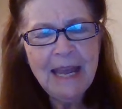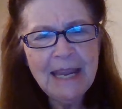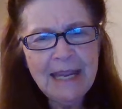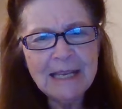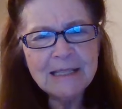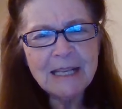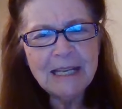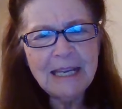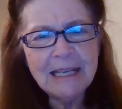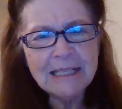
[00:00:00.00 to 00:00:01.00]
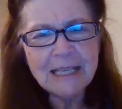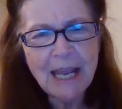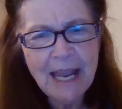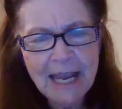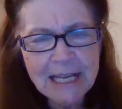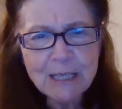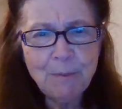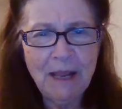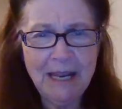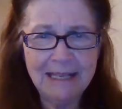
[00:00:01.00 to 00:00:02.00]
he is is his
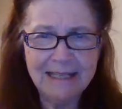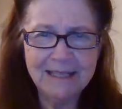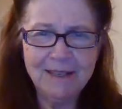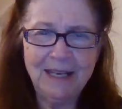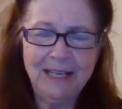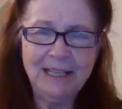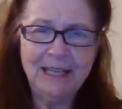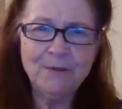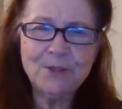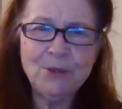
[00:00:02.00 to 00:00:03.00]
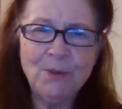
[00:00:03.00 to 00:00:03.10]
peace that he gives